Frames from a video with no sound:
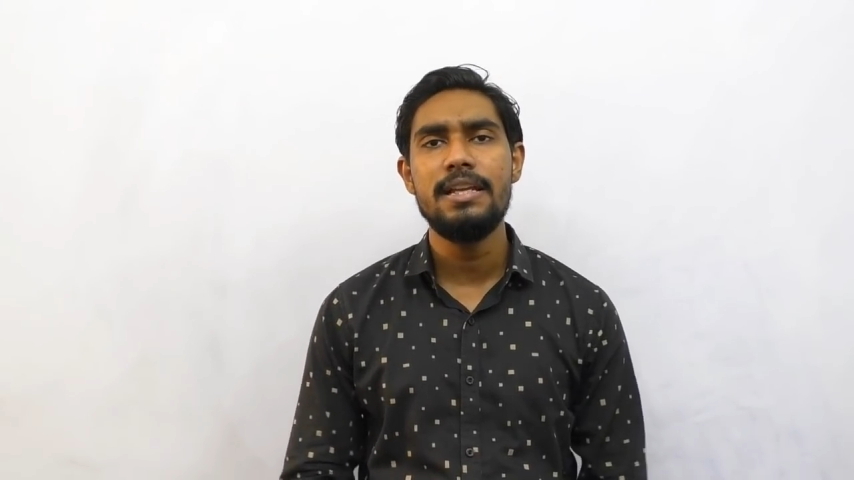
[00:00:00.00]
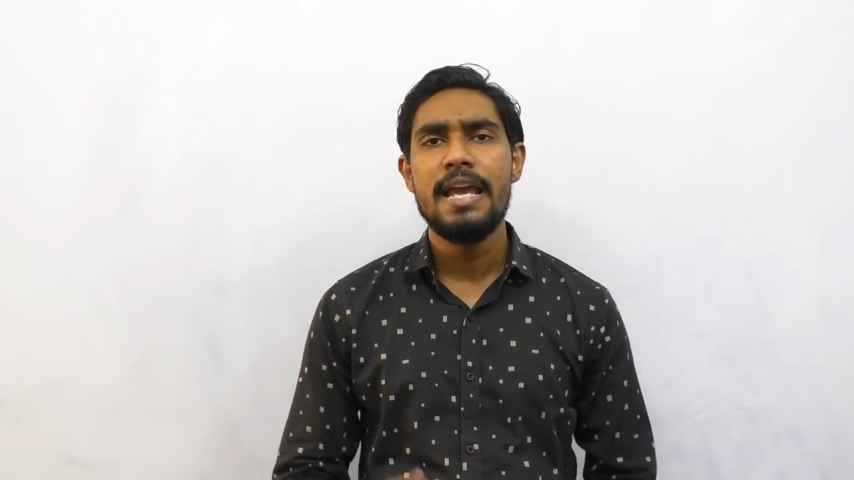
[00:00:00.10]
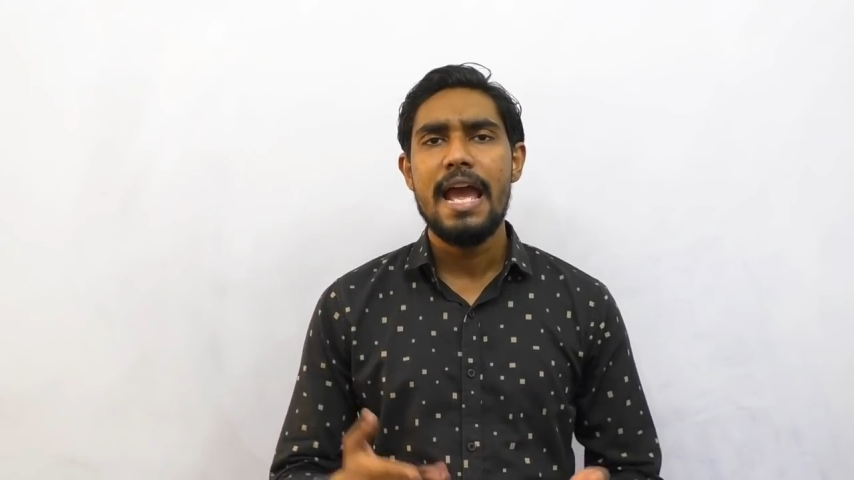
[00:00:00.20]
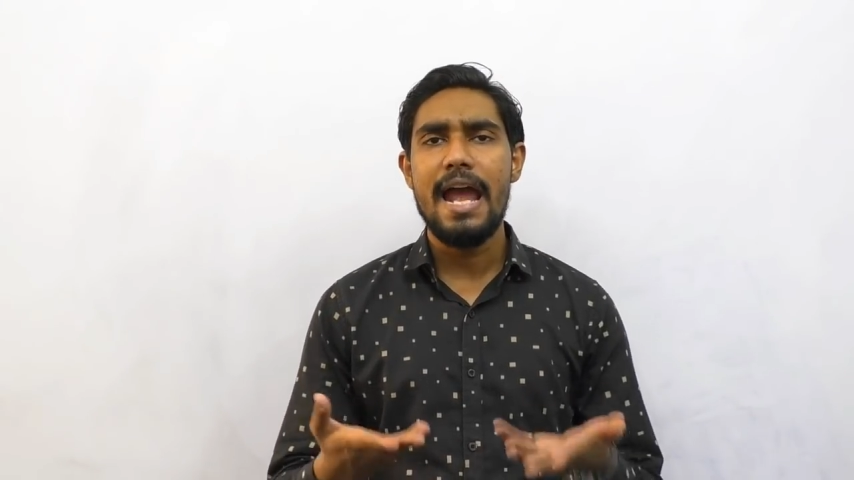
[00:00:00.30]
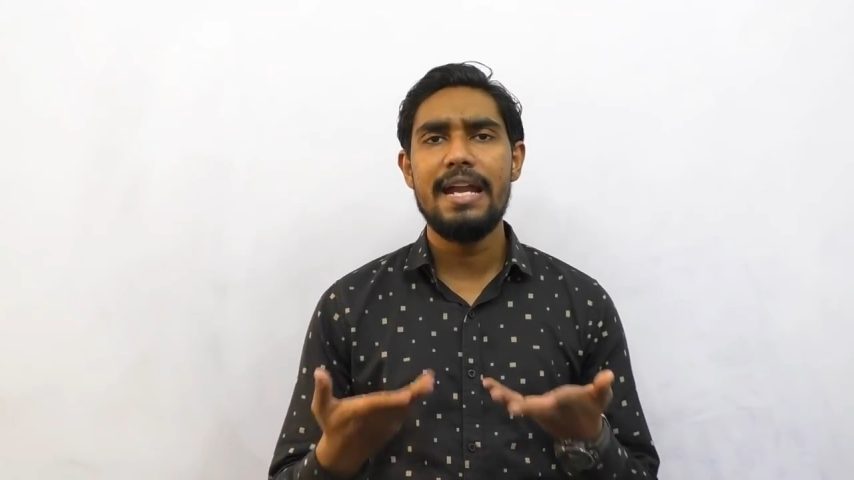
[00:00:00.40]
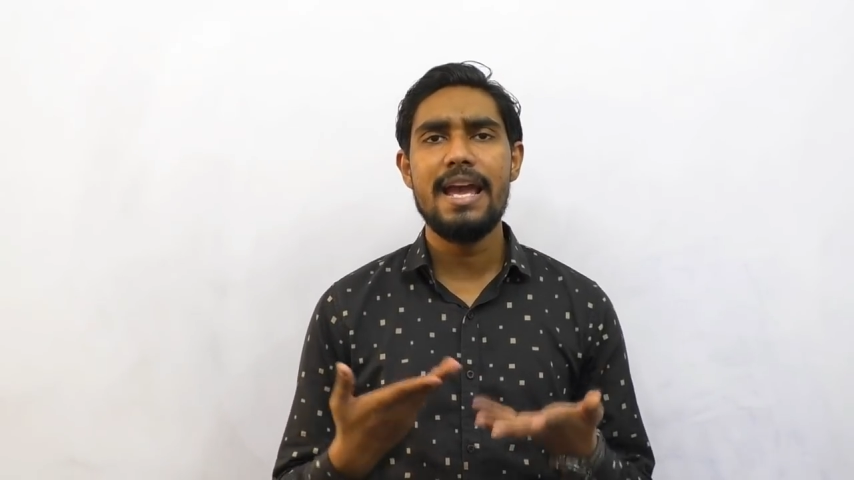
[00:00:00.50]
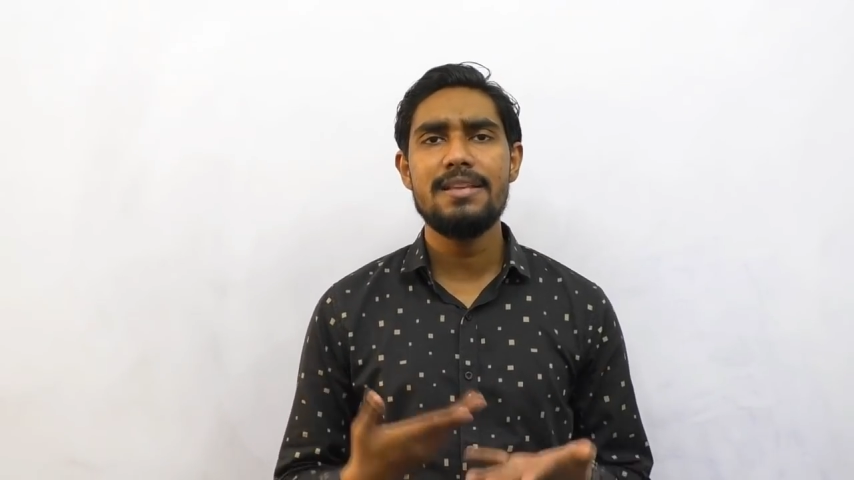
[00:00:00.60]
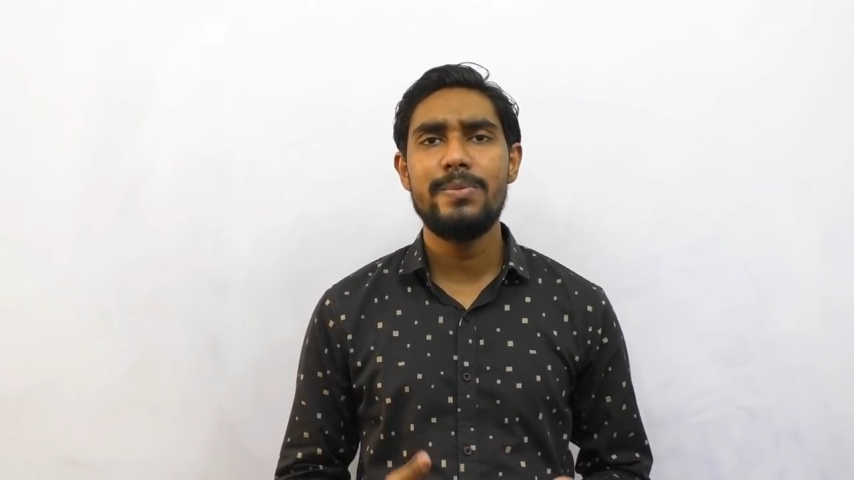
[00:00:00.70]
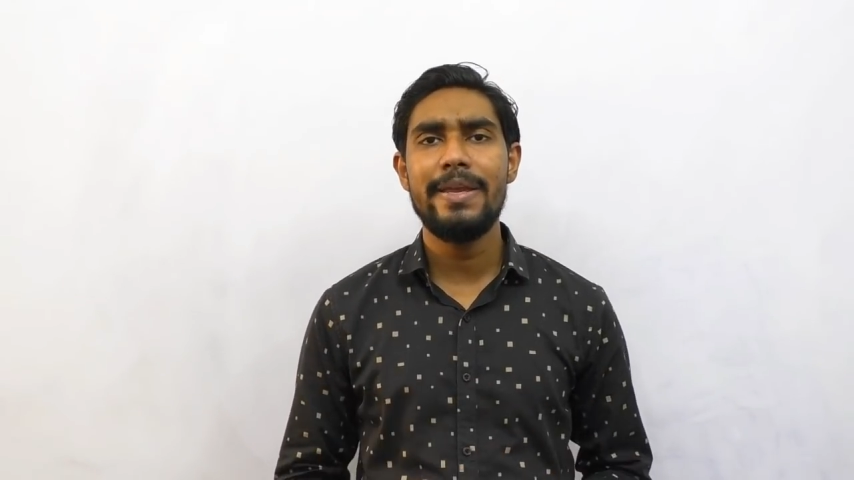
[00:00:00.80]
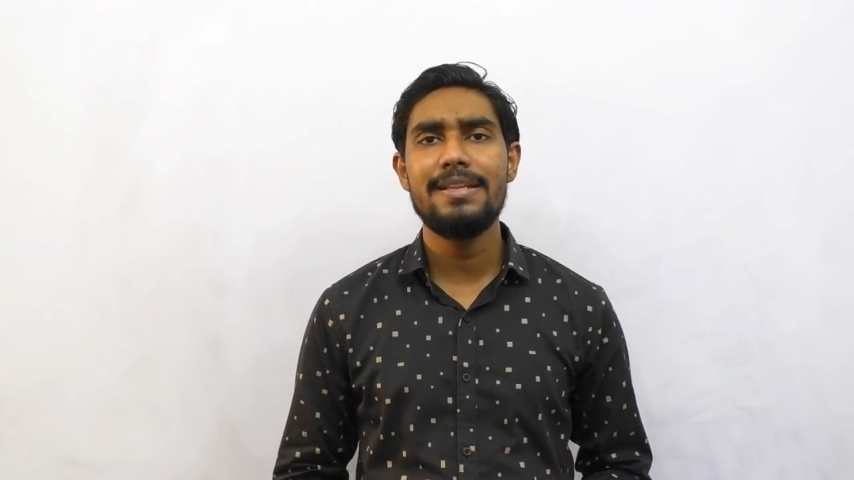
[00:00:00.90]
and
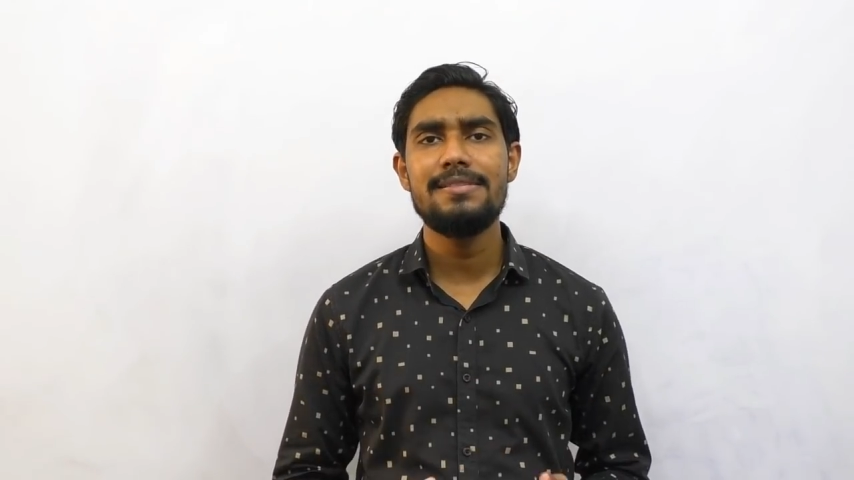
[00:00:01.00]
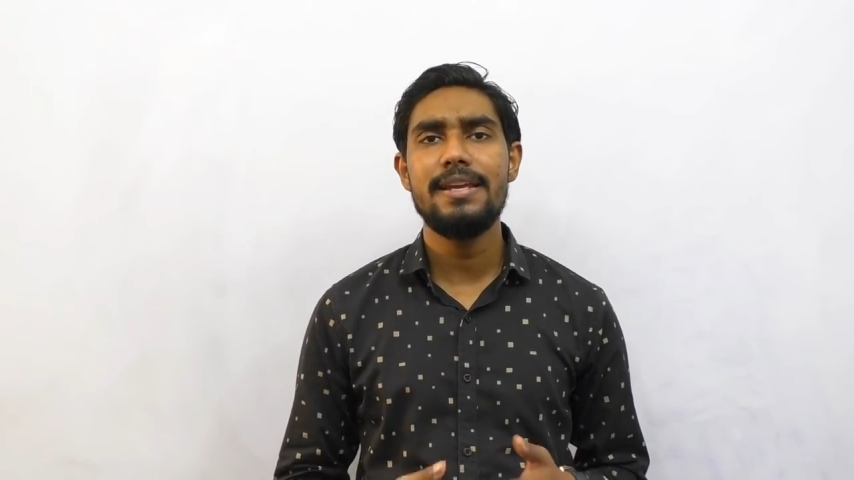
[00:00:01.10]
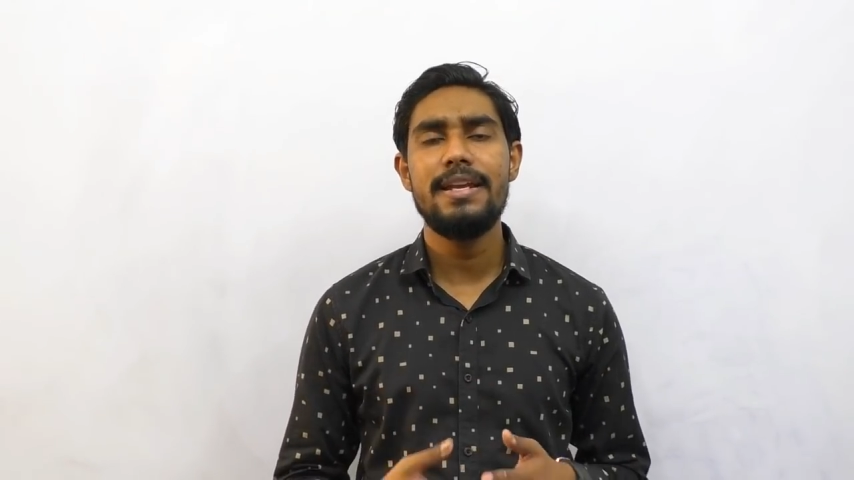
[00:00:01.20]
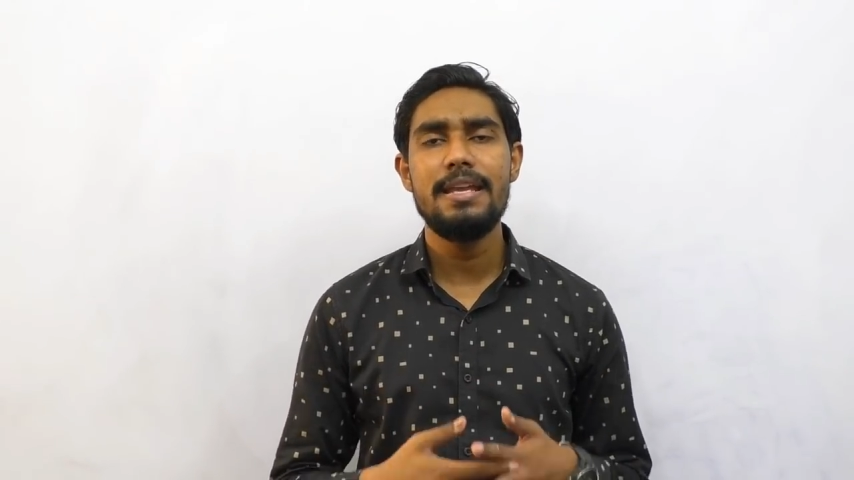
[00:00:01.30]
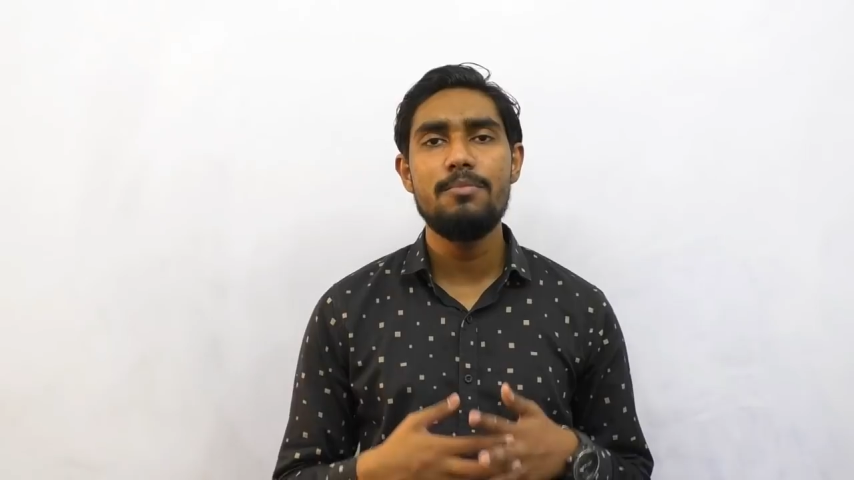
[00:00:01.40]
as we can say,